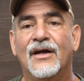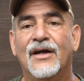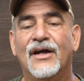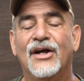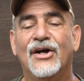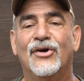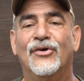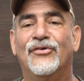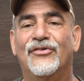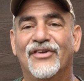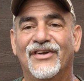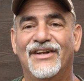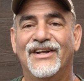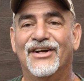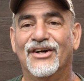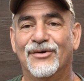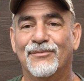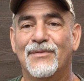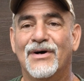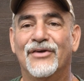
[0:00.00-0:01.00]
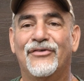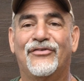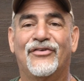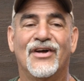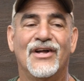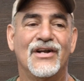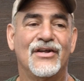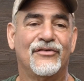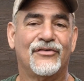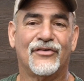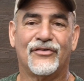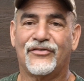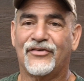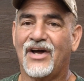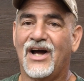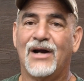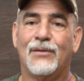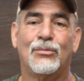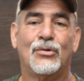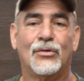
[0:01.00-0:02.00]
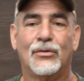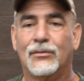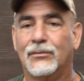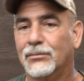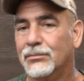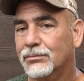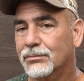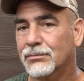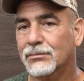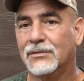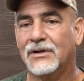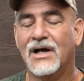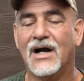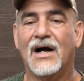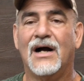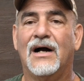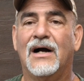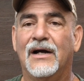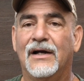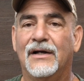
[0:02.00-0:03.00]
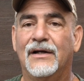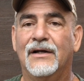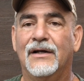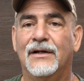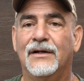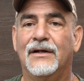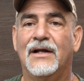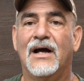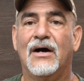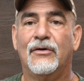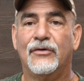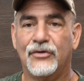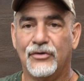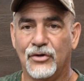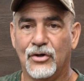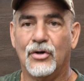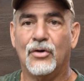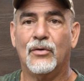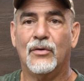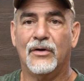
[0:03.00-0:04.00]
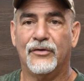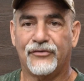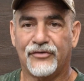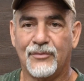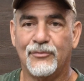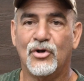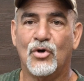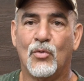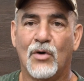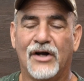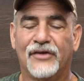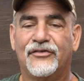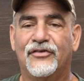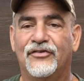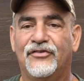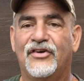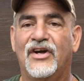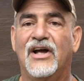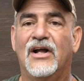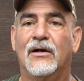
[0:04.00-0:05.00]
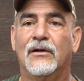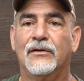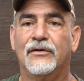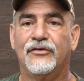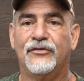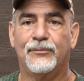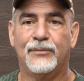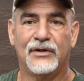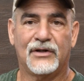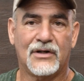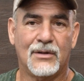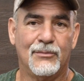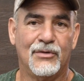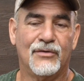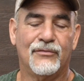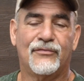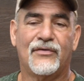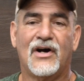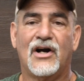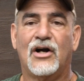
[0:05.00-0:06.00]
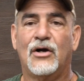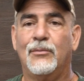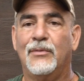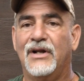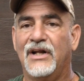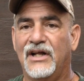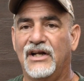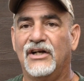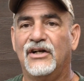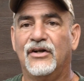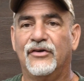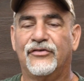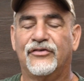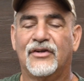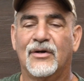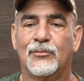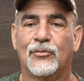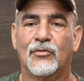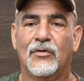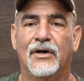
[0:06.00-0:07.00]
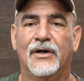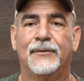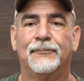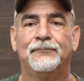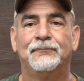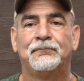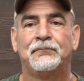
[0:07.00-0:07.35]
Here's the deal. My son is a cyber guy, and now, some of you watch the channel, he's becoming a fireman, and he does stump grinding.